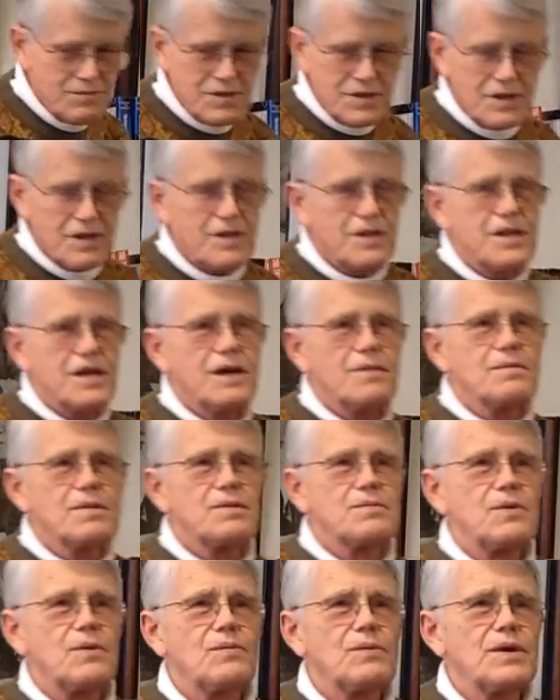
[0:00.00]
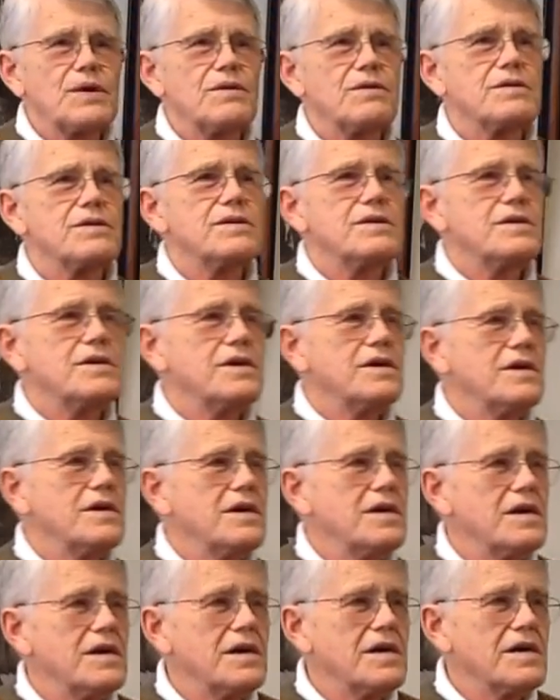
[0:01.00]
will, indomitable will.
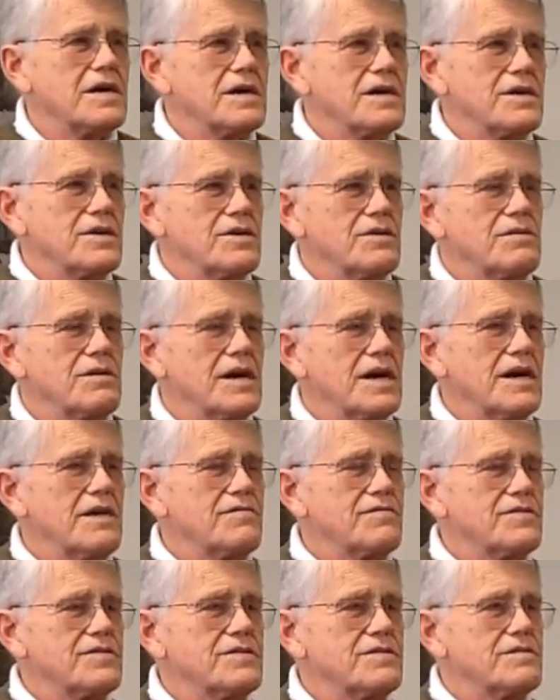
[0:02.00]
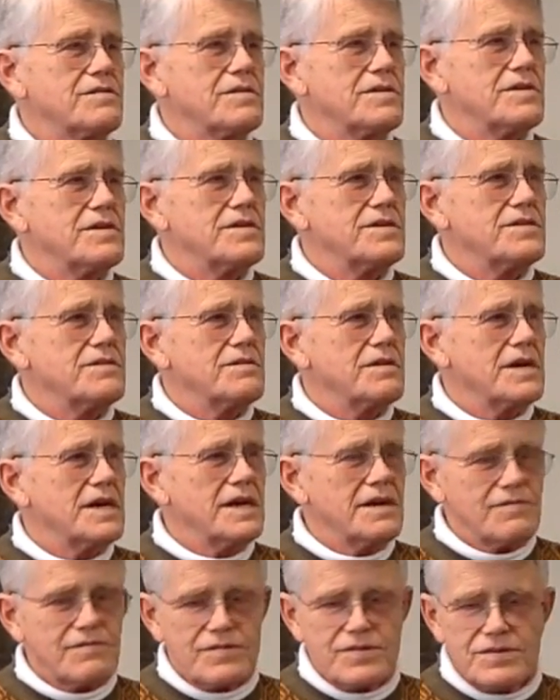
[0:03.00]
You have to
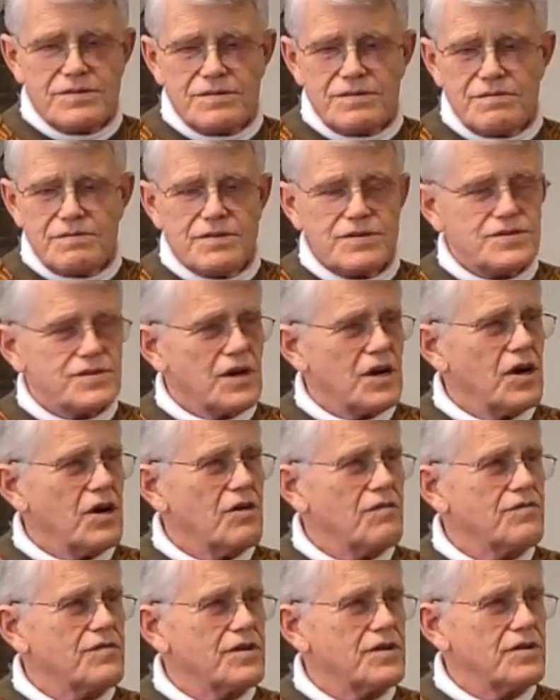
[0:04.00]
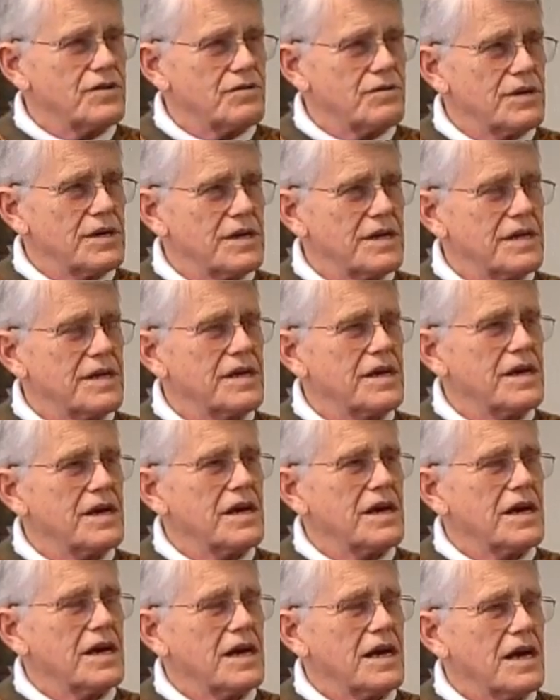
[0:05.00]
resolve to do it,
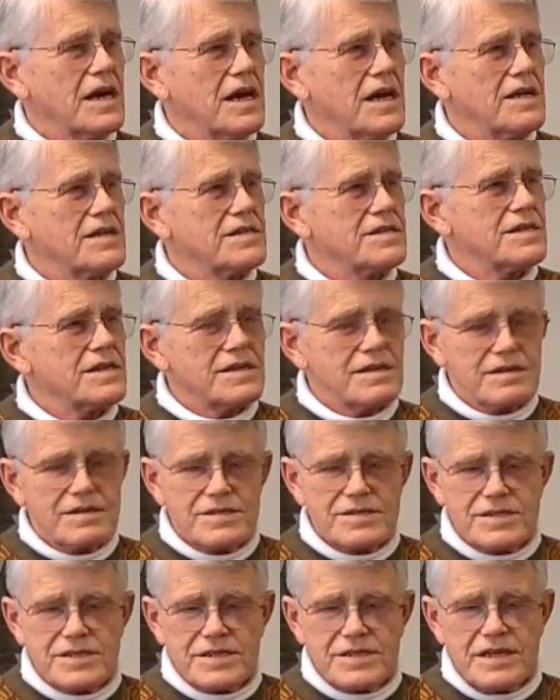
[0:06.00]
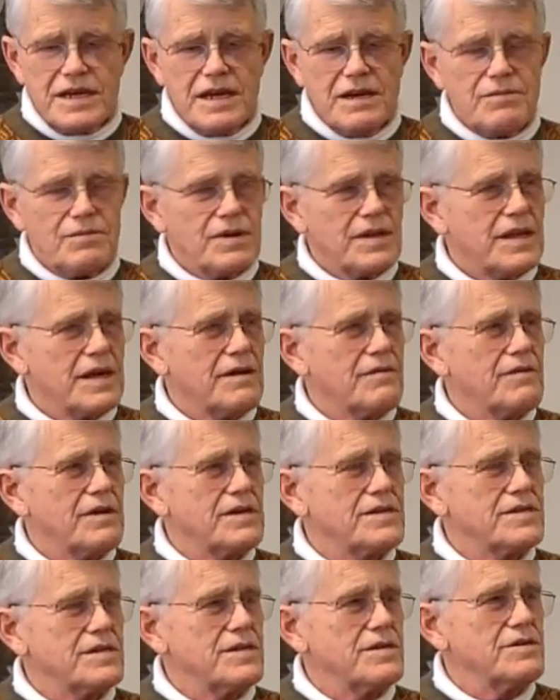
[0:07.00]
and stay with that
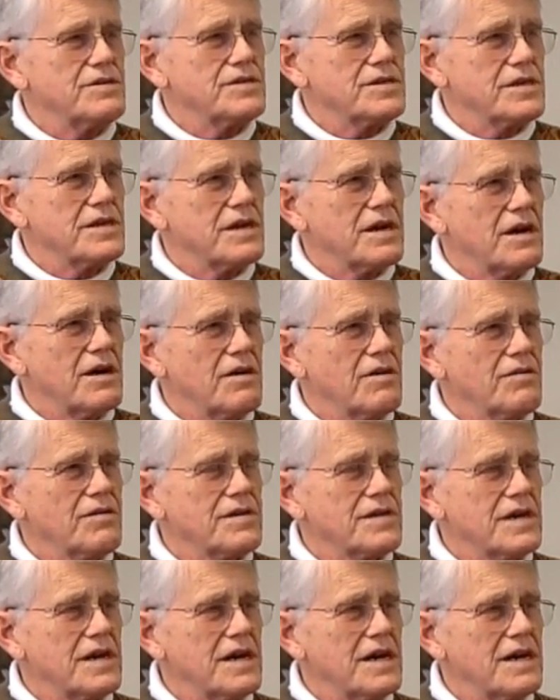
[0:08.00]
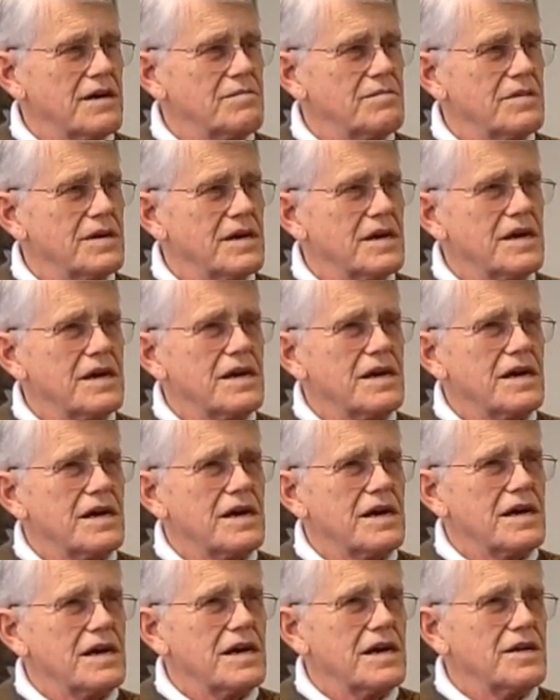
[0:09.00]
resolution all the time.
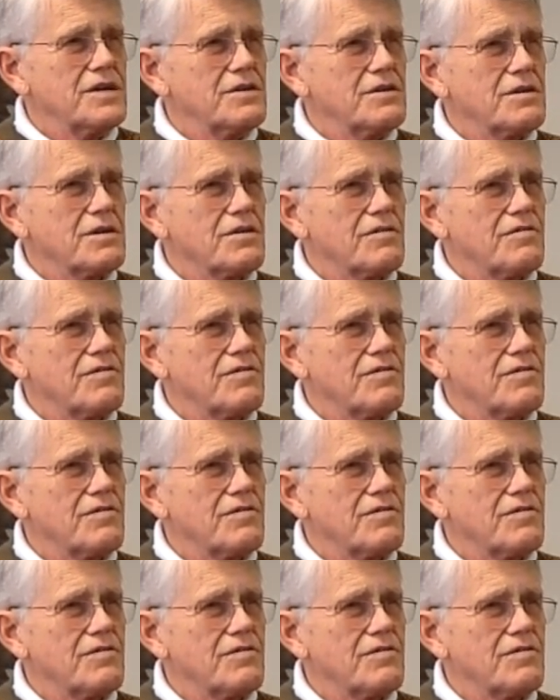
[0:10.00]
And you're going